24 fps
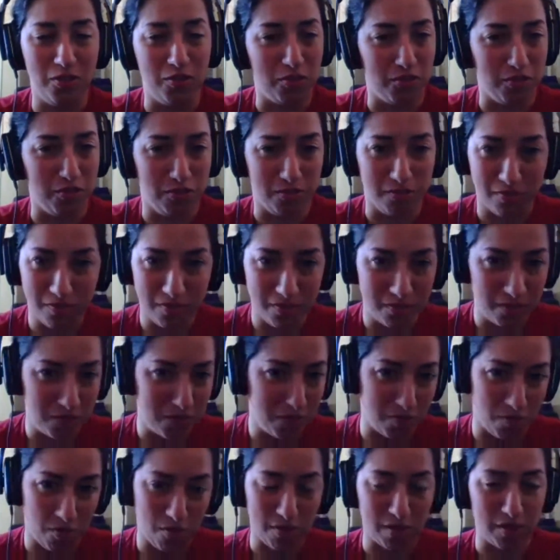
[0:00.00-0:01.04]
you're
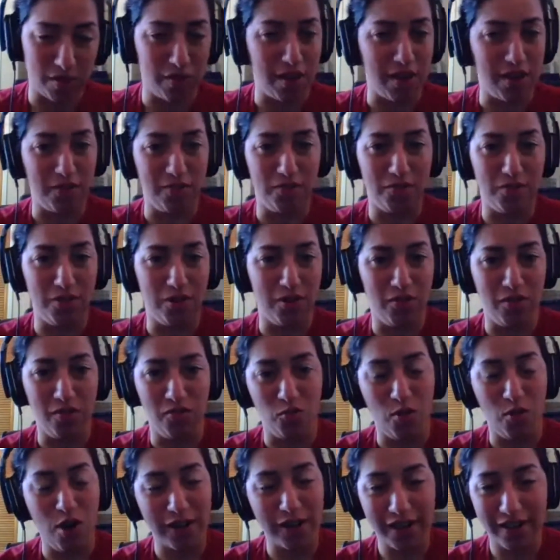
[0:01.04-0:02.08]
throwing a lot of
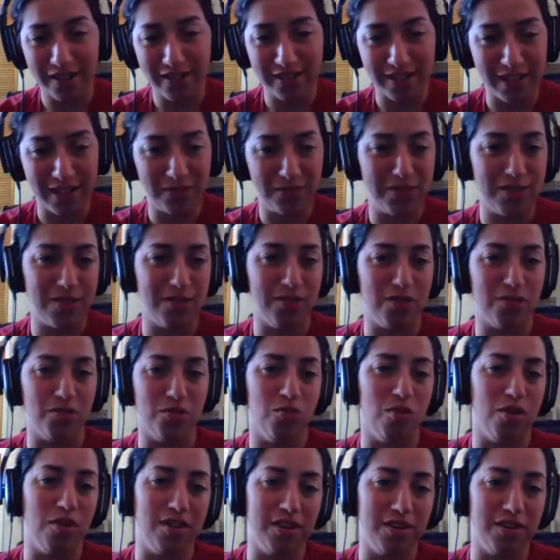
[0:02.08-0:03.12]
walk-ons out there
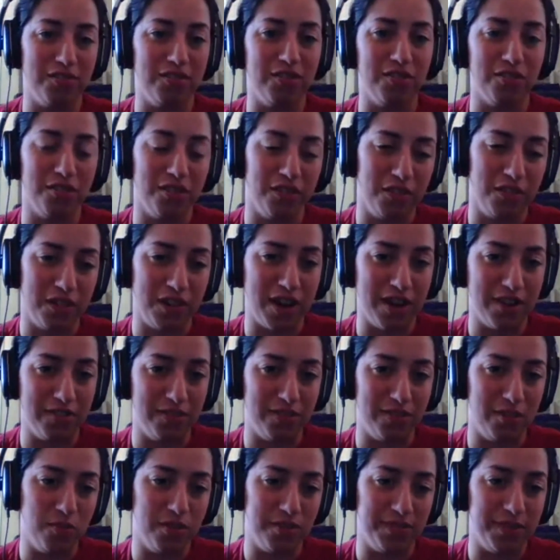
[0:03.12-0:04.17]
who aren't necessarily the
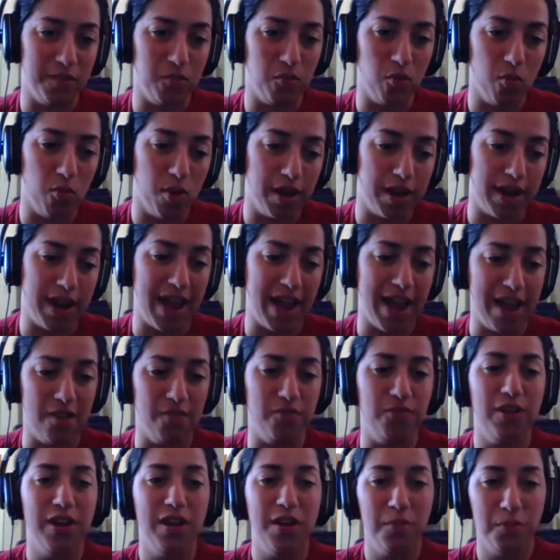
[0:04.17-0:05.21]
guys that USC will want to
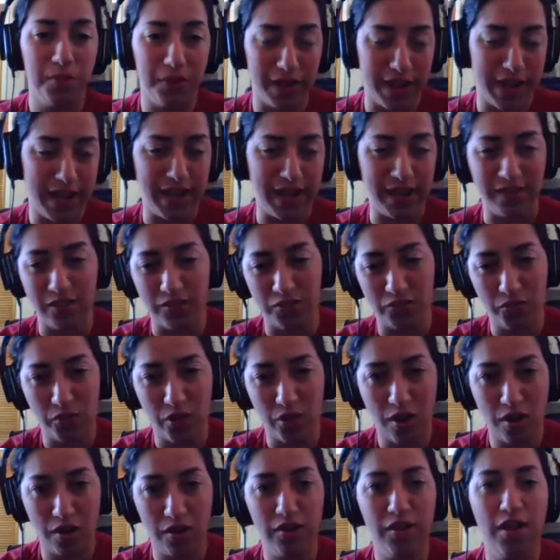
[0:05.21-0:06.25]
have playing this
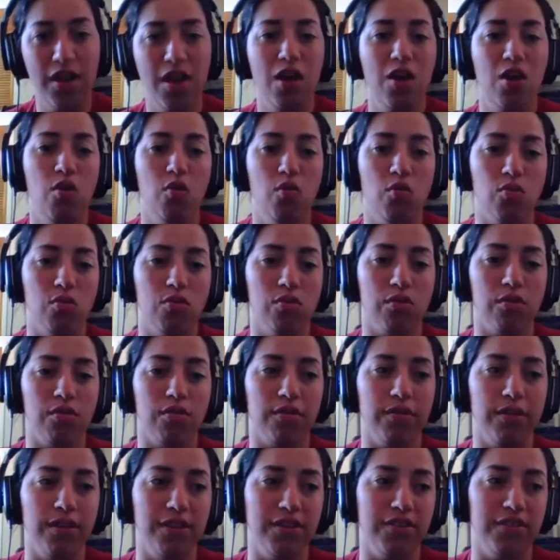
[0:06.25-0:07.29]
fall,
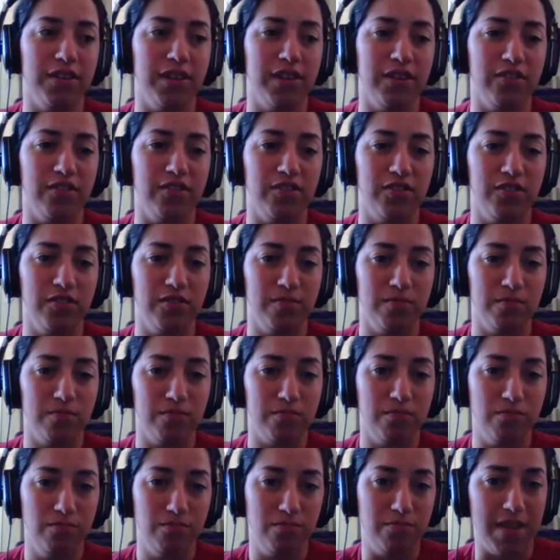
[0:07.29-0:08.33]
or is it
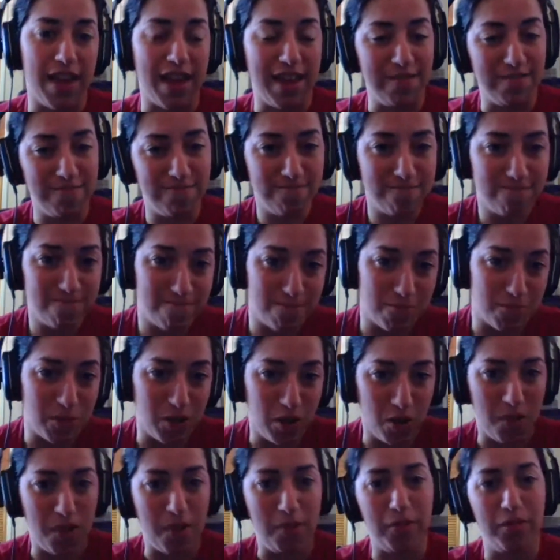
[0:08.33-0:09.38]
that,
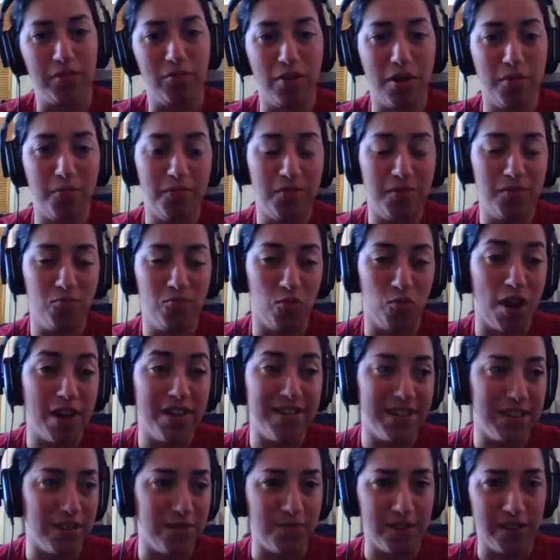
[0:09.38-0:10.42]
you know, maybe the
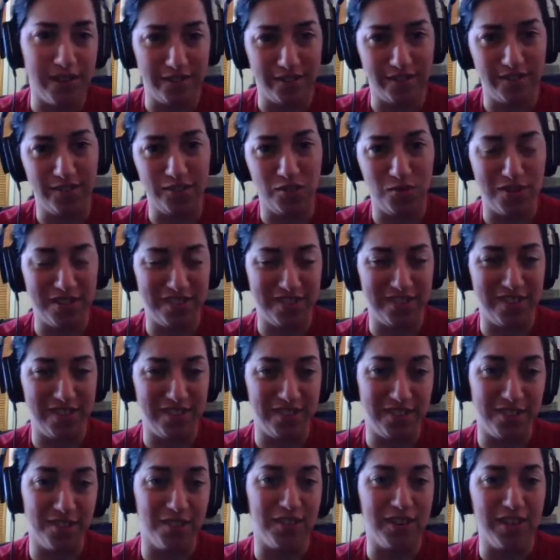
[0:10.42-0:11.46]
run defense,
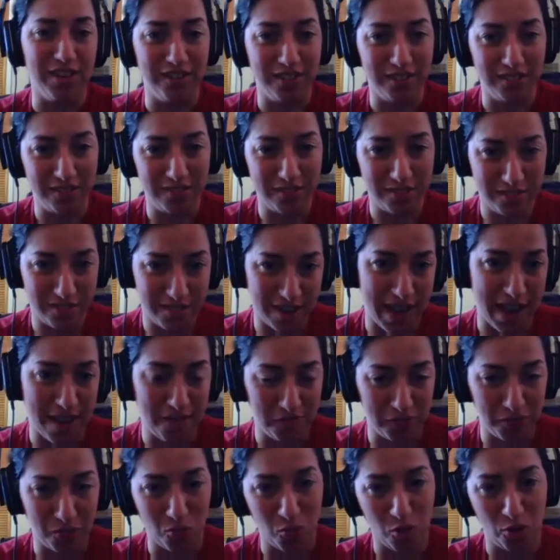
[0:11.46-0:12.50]
USC still needs to
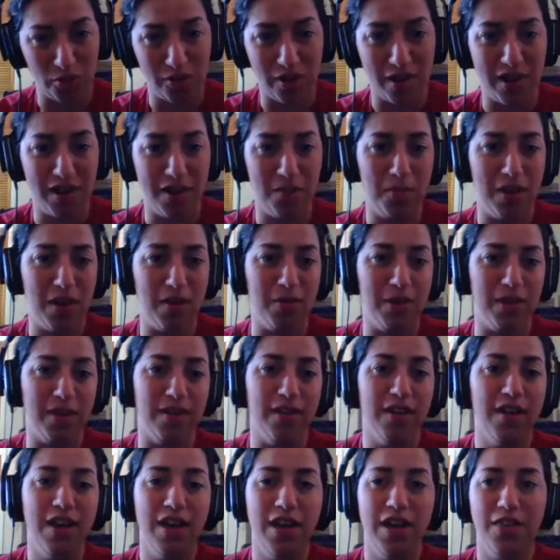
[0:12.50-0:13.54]
have some work on it,
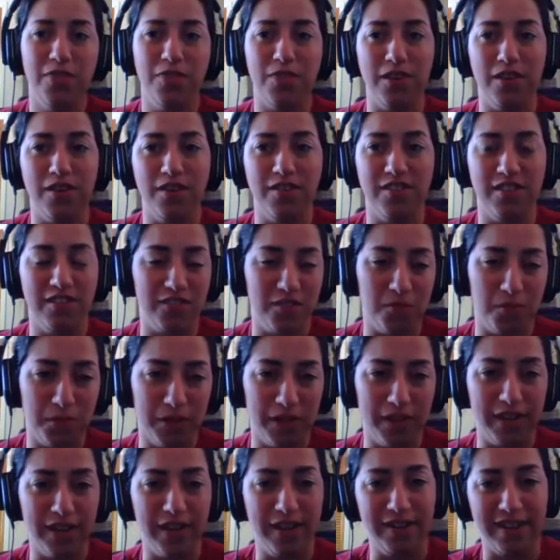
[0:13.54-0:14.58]
maybe the
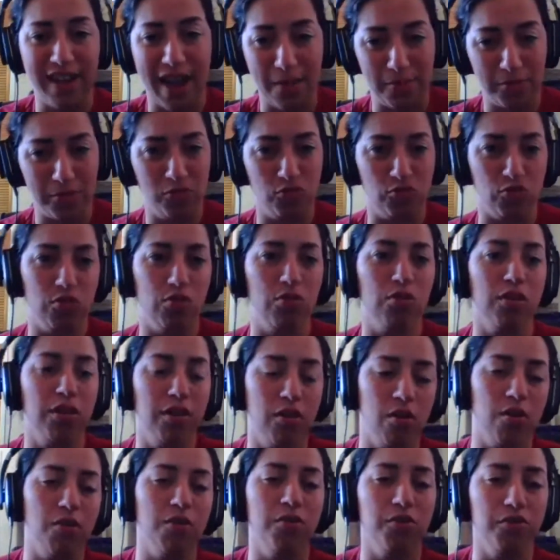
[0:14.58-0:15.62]
discipline and gap control
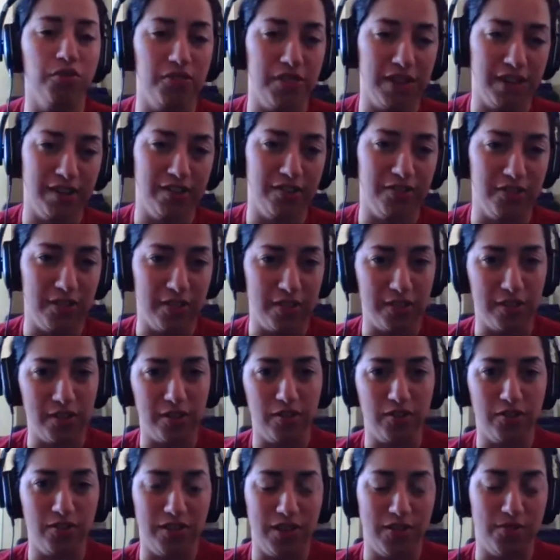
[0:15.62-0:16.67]
and all those things that
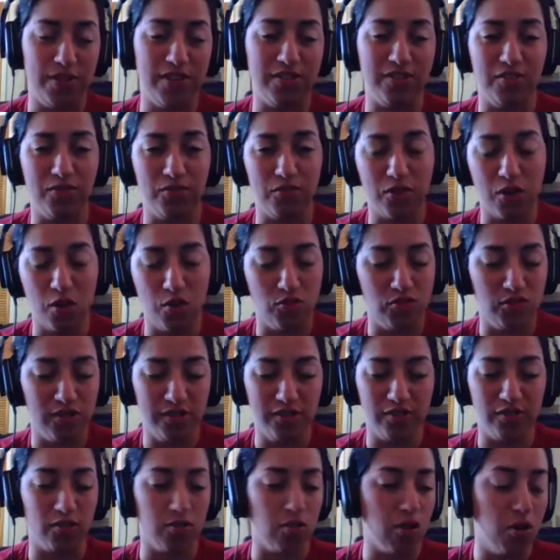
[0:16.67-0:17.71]
the defensive
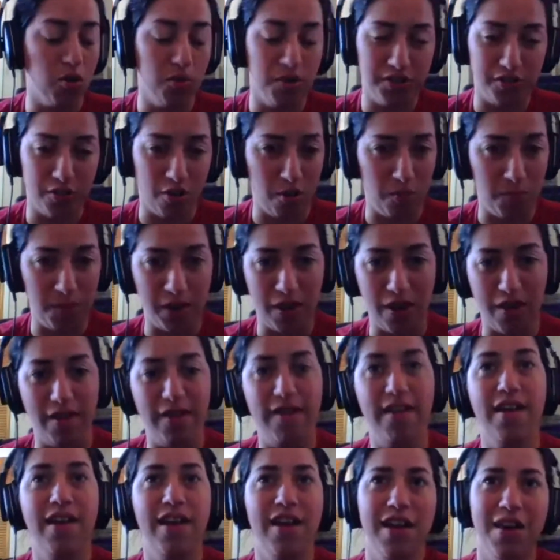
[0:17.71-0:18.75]
coaches are always harping
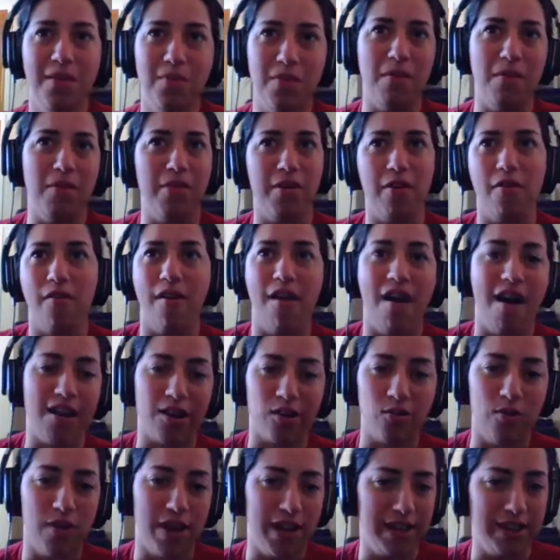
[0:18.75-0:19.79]
on, maybe they're
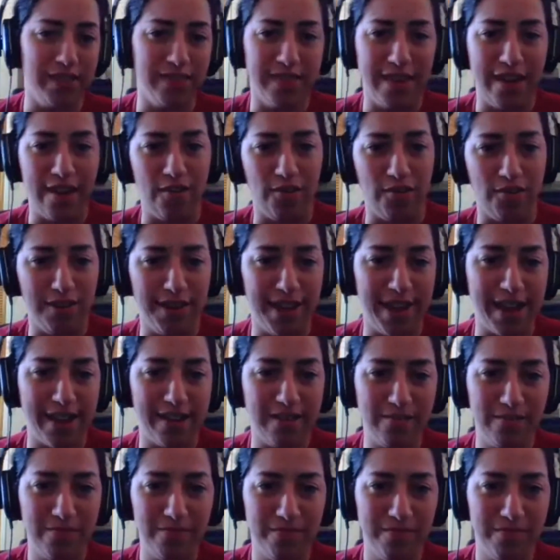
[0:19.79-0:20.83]
not quite there
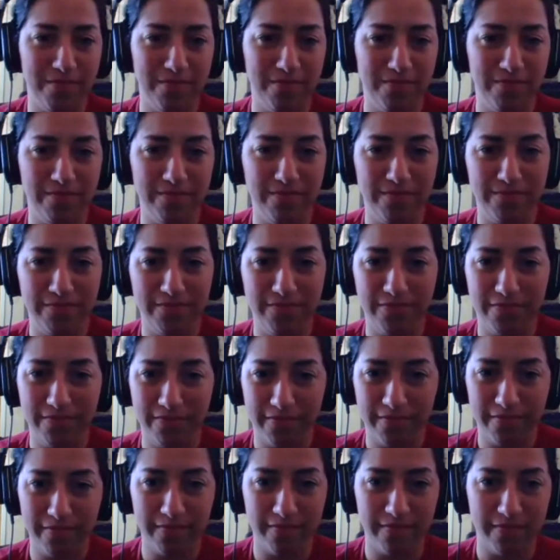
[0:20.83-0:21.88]
yet.
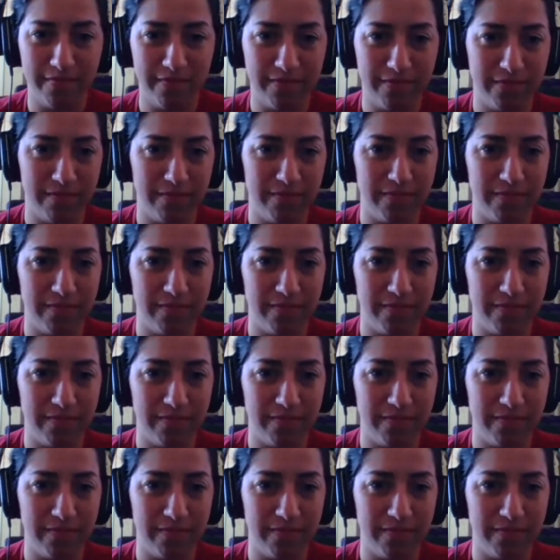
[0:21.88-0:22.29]
So,